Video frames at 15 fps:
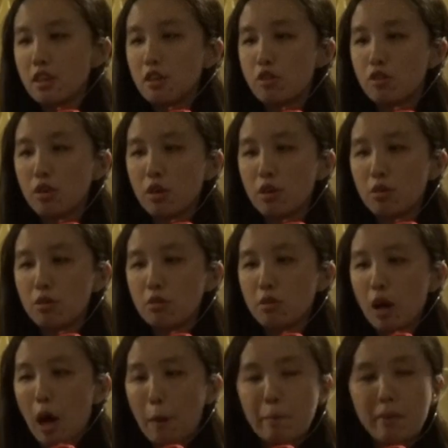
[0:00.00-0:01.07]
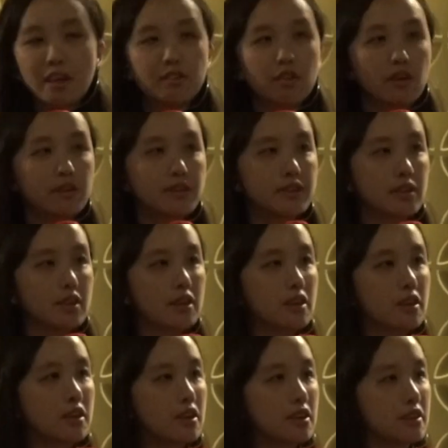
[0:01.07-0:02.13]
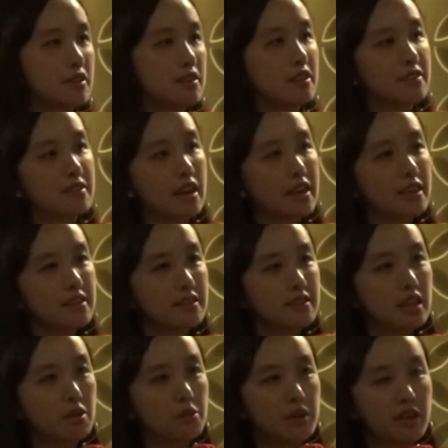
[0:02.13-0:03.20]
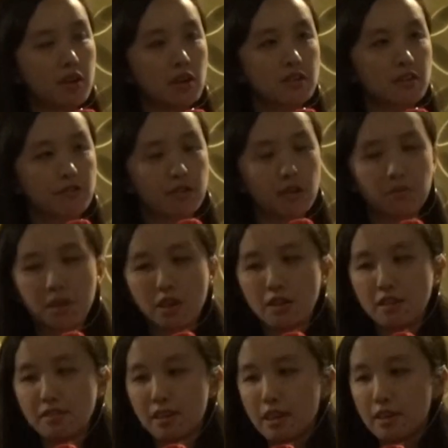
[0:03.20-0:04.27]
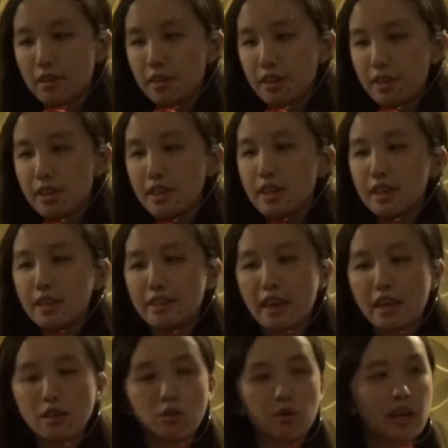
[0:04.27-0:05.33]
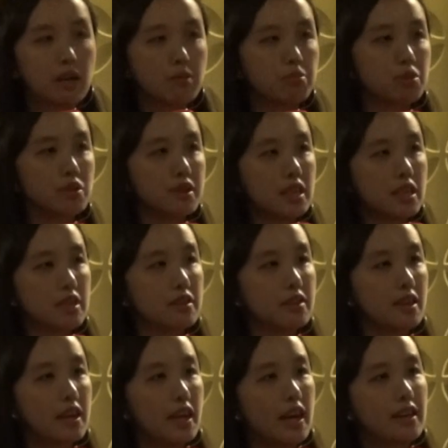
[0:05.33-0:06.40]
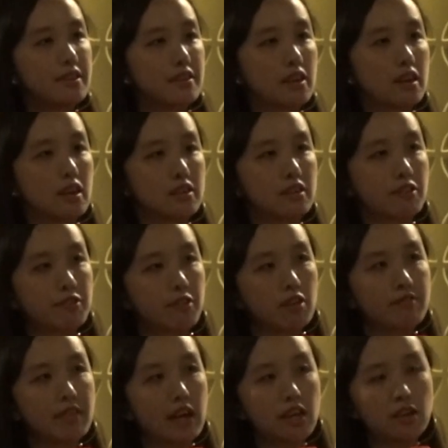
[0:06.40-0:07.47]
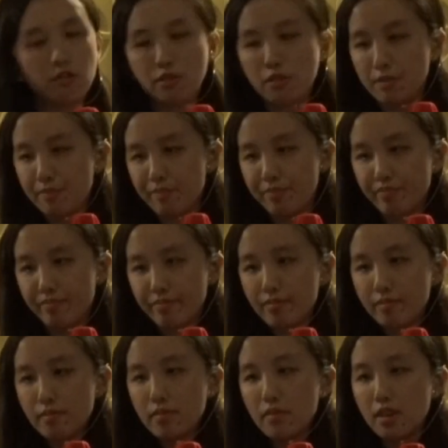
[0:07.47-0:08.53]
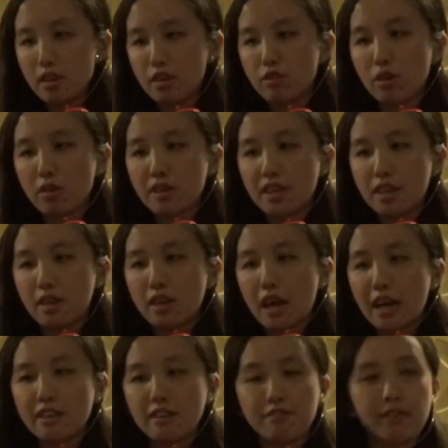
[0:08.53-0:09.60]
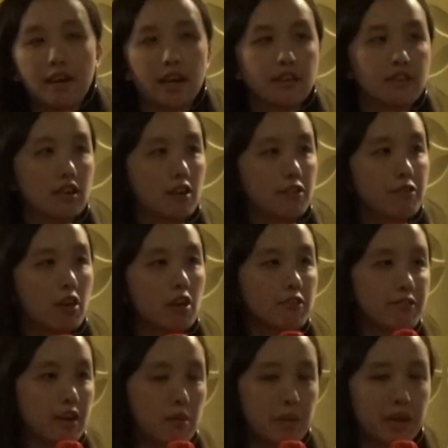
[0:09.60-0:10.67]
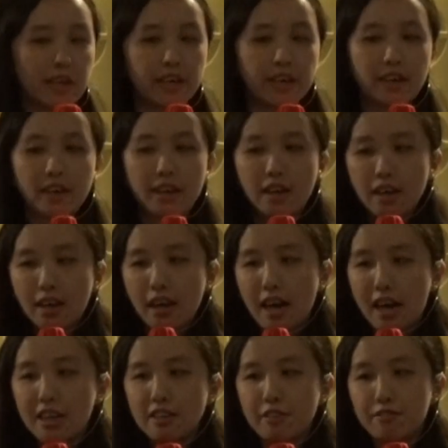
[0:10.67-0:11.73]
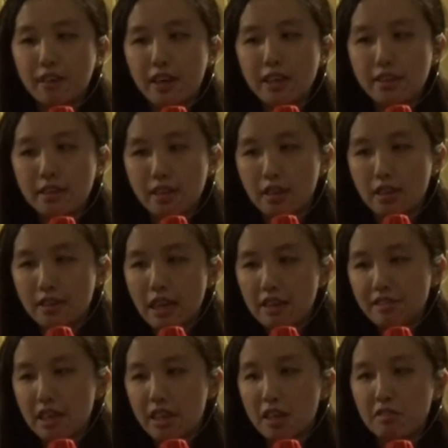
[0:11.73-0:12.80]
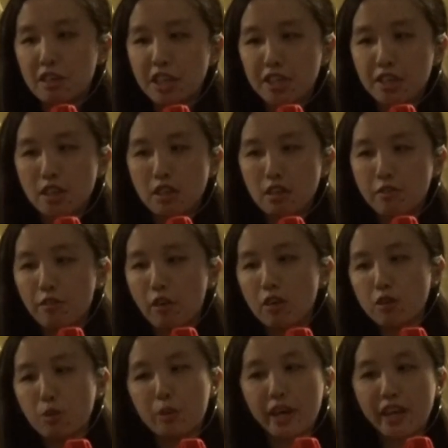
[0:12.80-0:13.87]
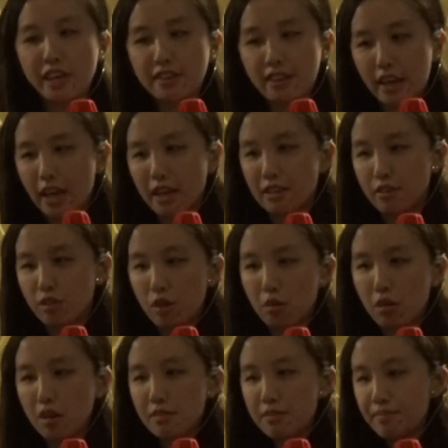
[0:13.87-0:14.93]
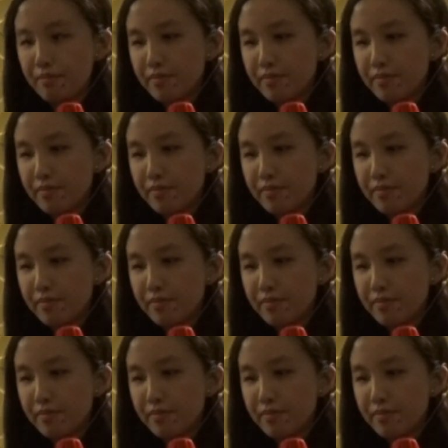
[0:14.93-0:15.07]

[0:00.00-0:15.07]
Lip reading: So based on the design that we got from the designer, then you can put in the default value. So here I define the font family, I define the text decoration, font weight, and so on.